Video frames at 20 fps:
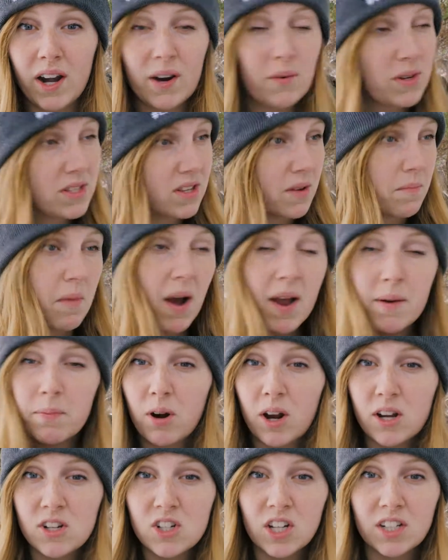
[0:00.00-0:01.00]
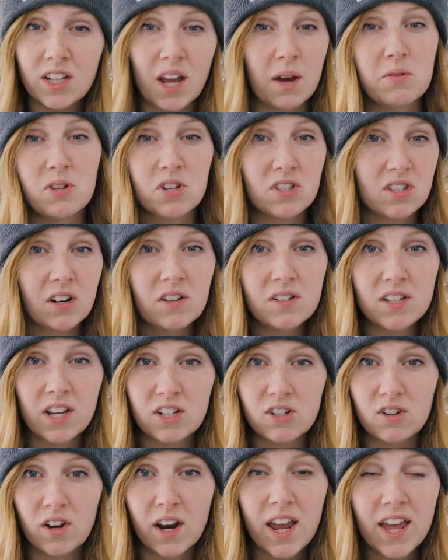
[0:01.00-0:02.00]
It wasn't my project, I was just there as
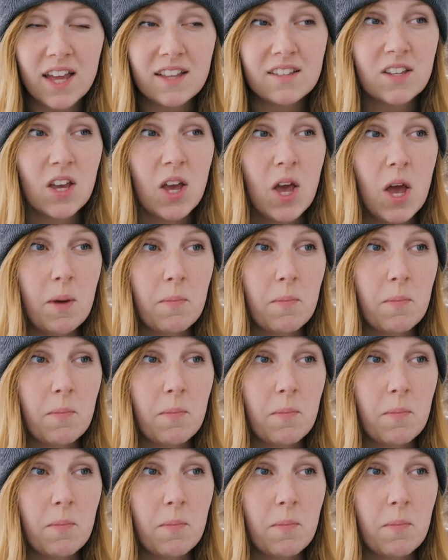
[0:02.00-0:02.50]
extra hands,